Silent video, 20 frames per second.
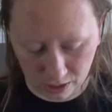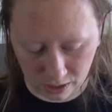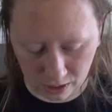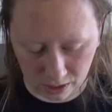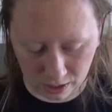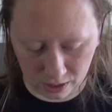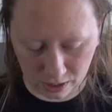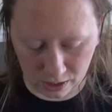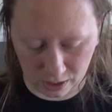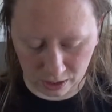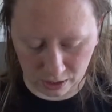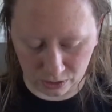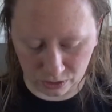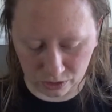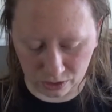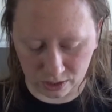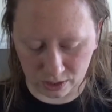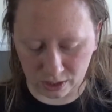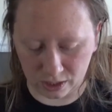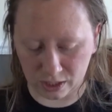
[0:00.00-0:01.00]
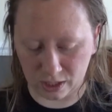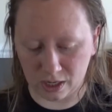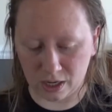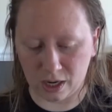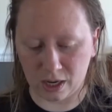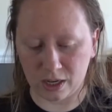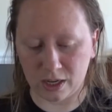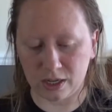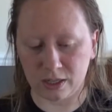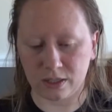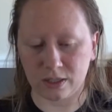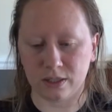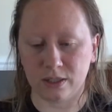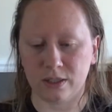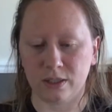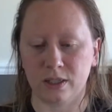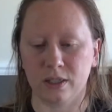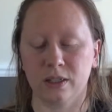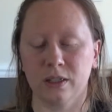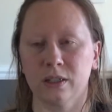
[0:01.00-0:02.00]
And then just a
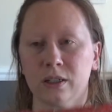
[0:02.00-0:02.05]
nice